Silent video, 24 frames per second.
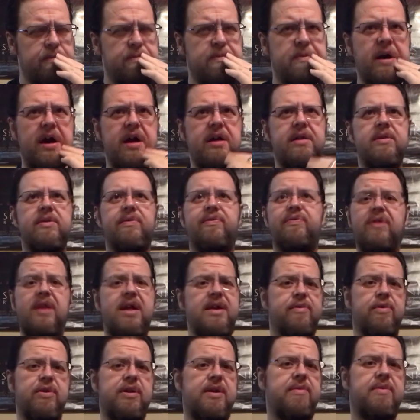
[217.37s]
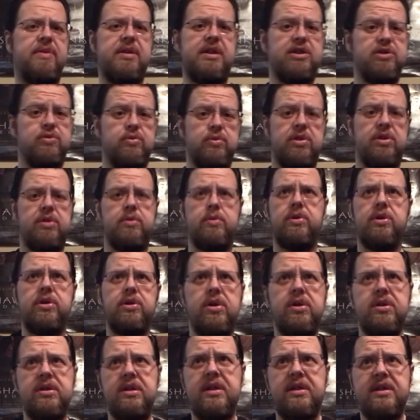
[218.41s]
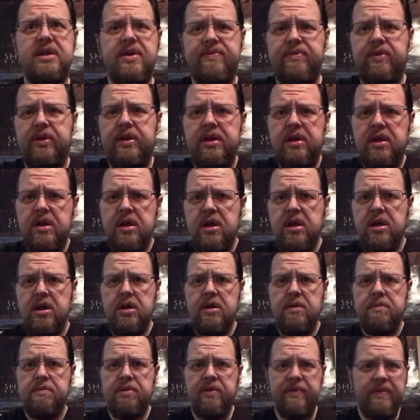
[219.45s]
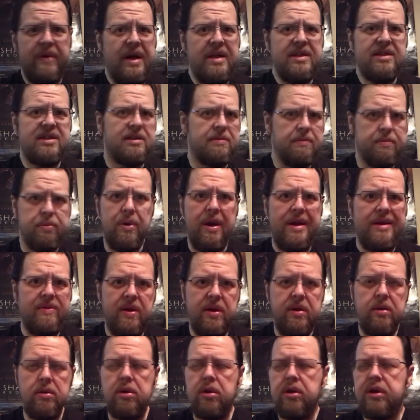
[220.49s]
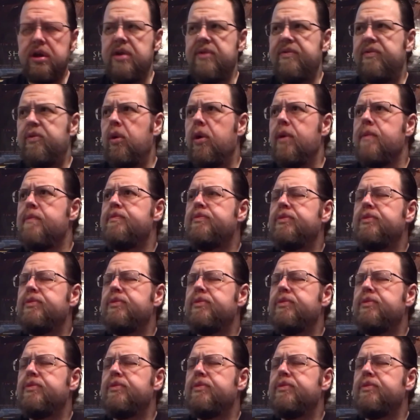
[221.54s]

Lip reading: but the flavor and everything is really, really good, and it definitely provides the bread that you're looking for.